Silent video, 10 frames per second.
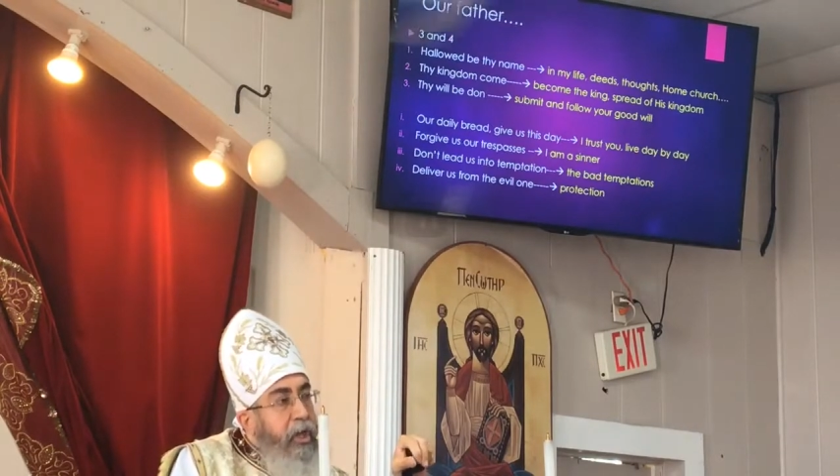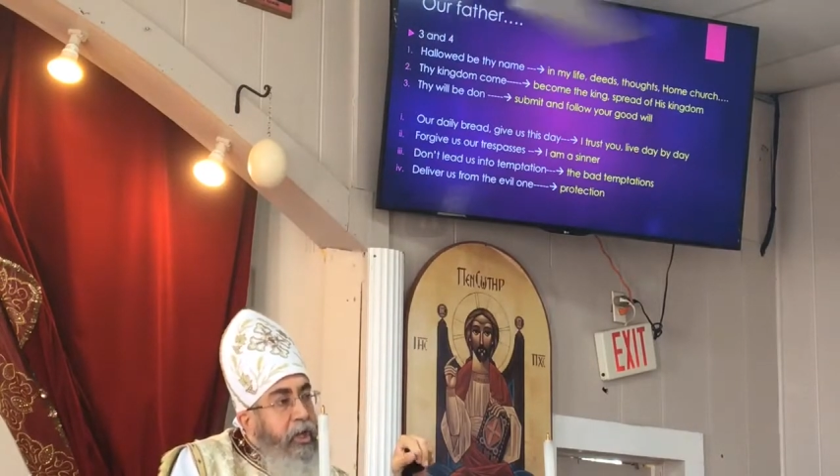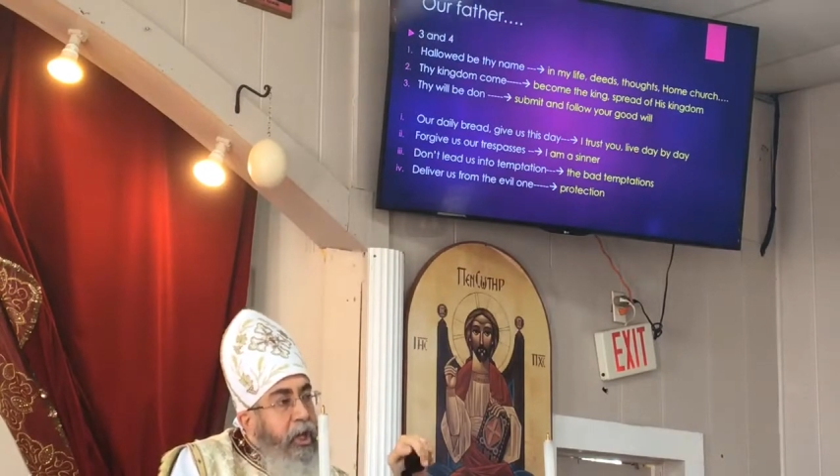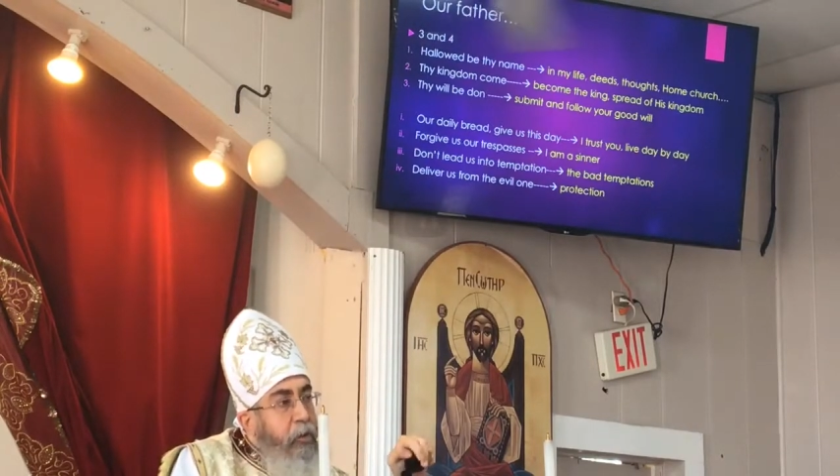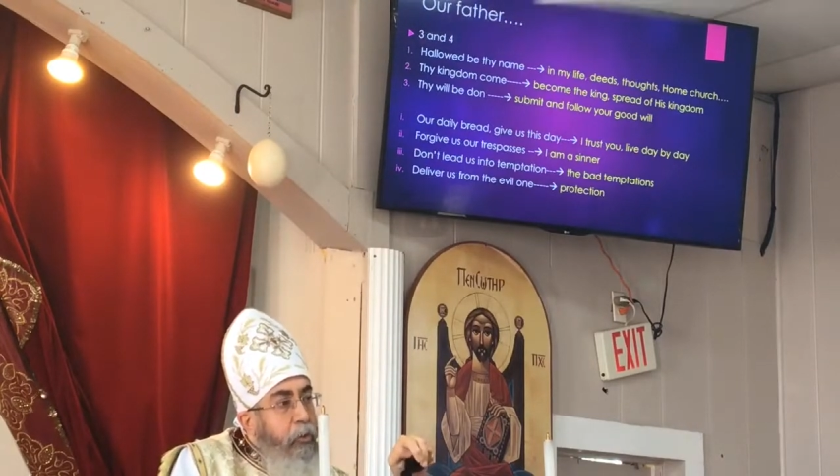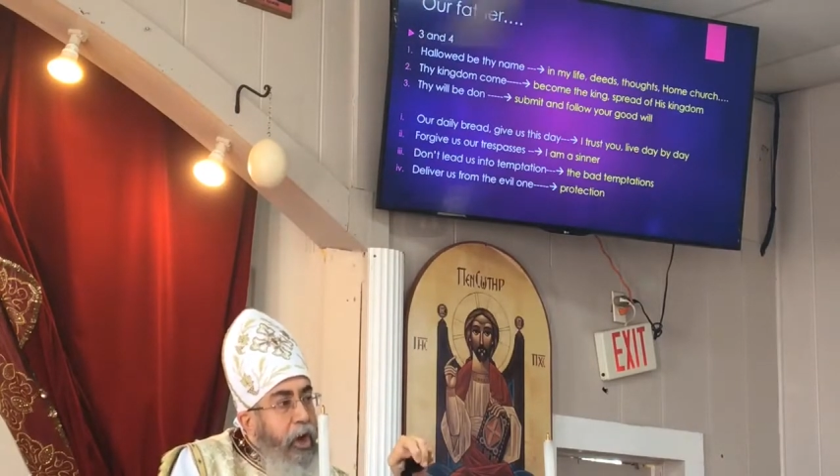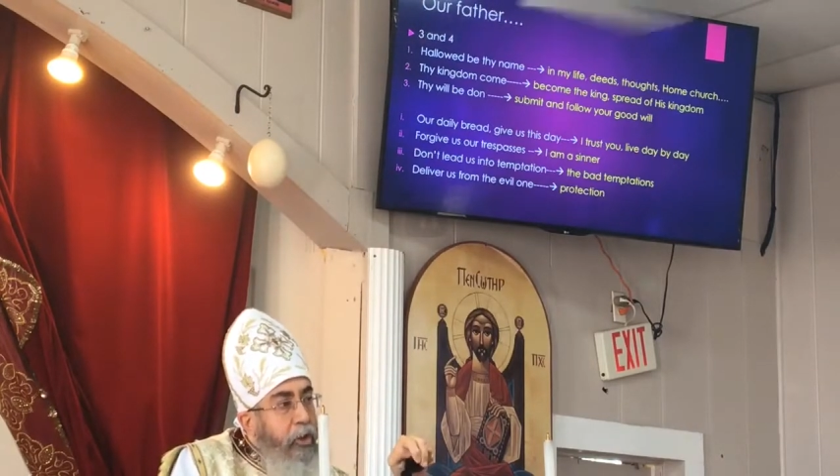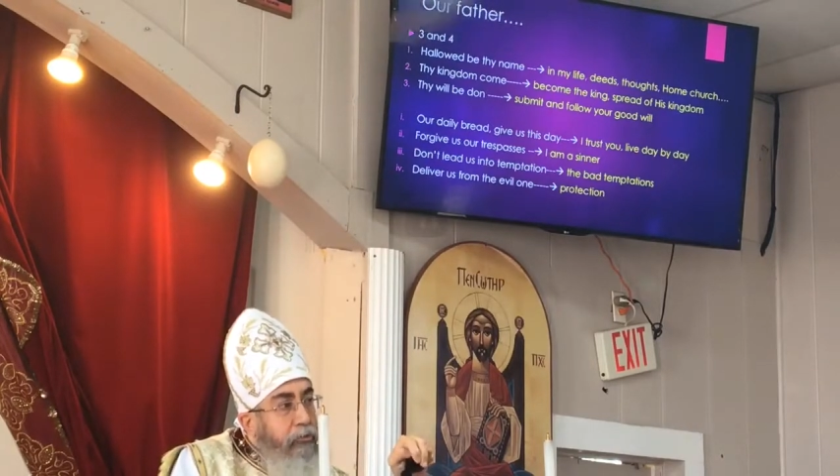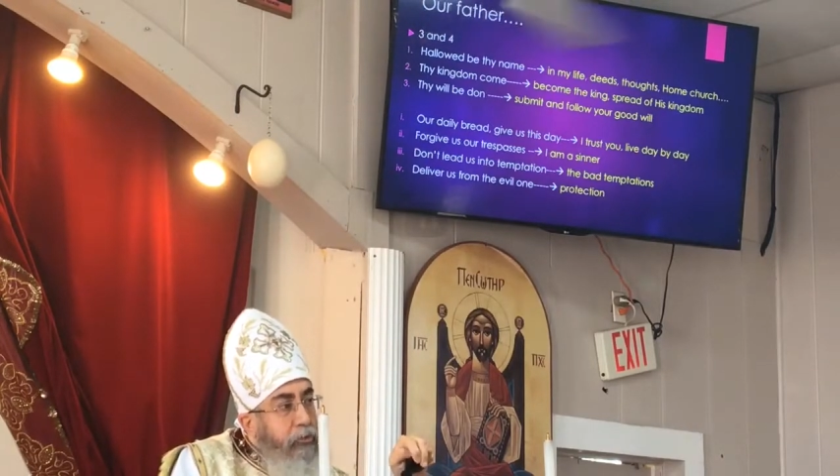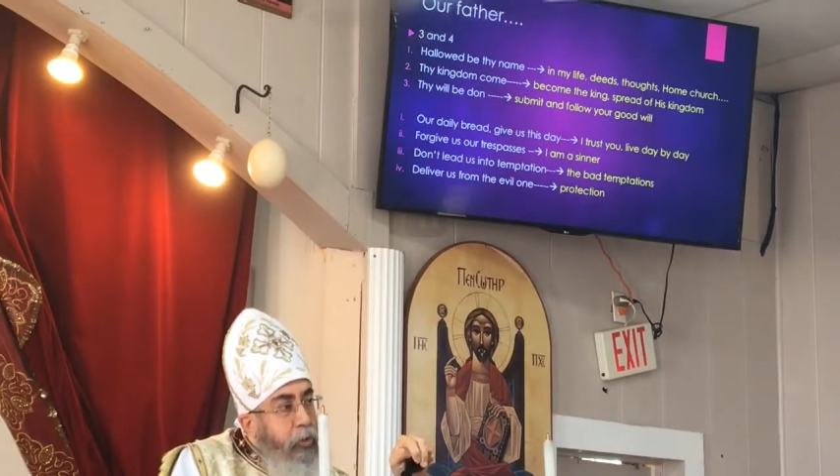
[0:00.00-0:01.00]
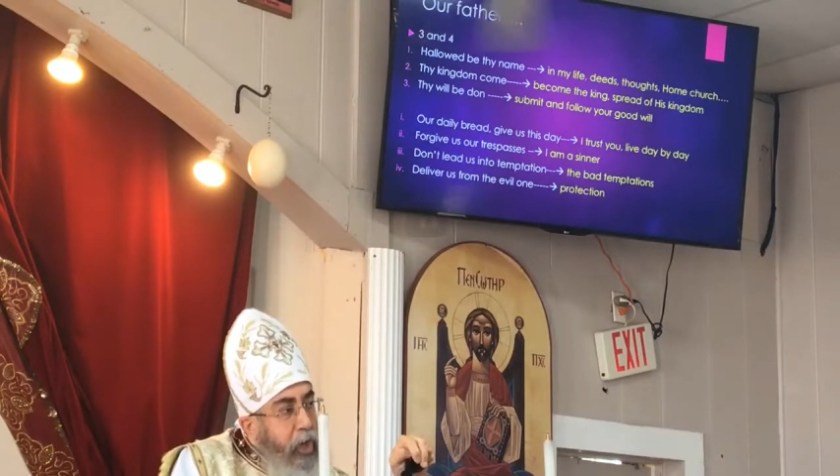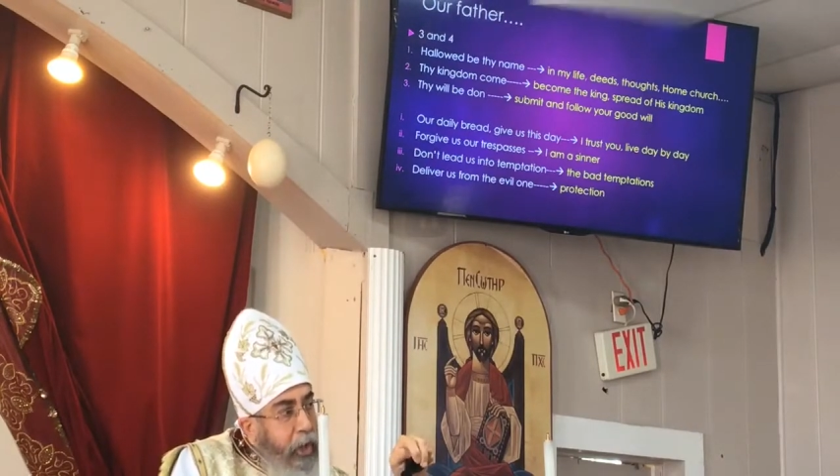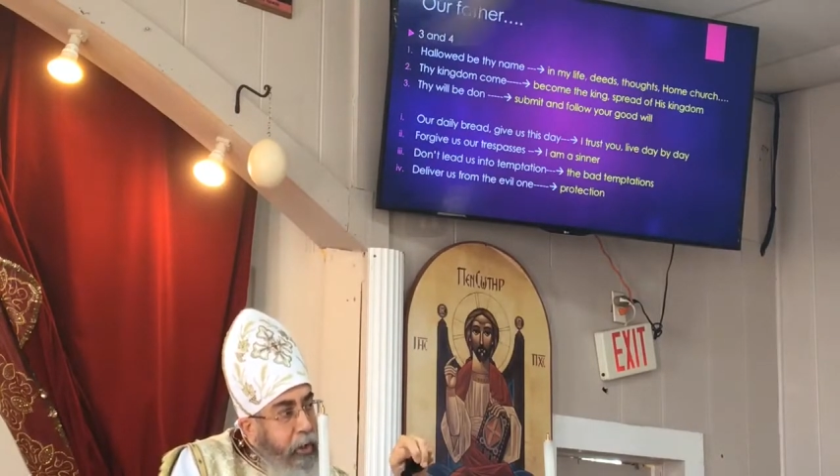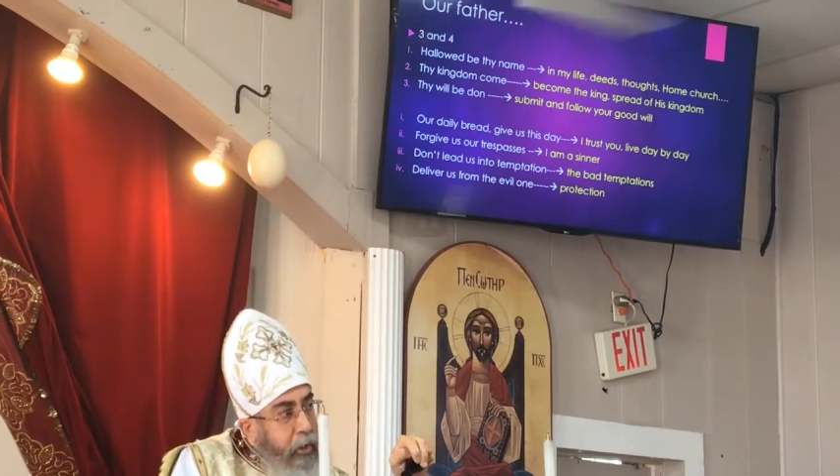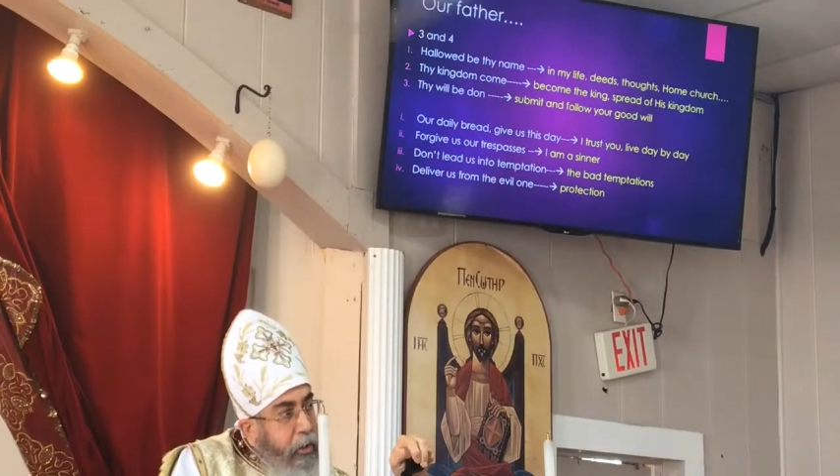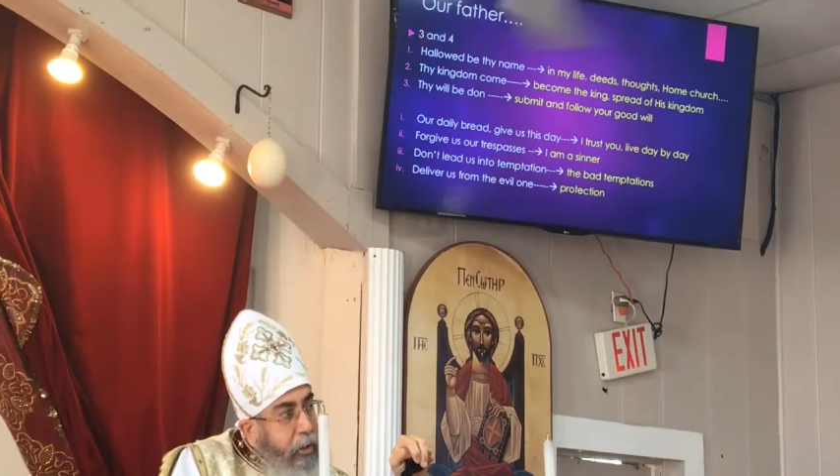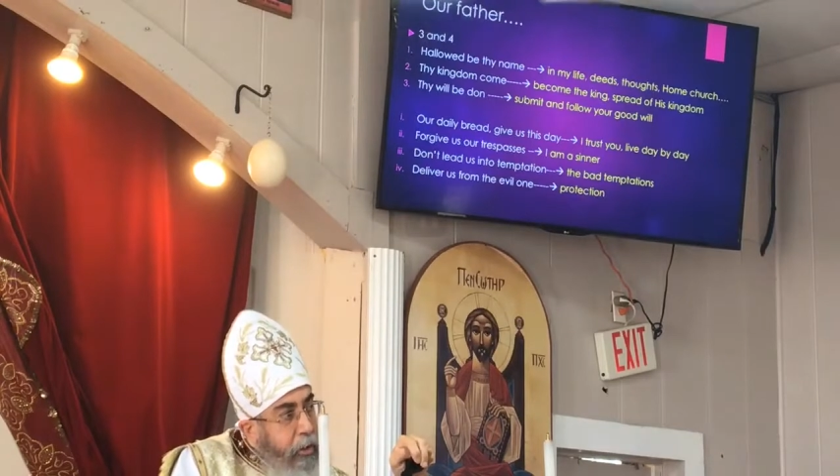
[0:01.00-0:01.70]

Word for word: the daily bread of today.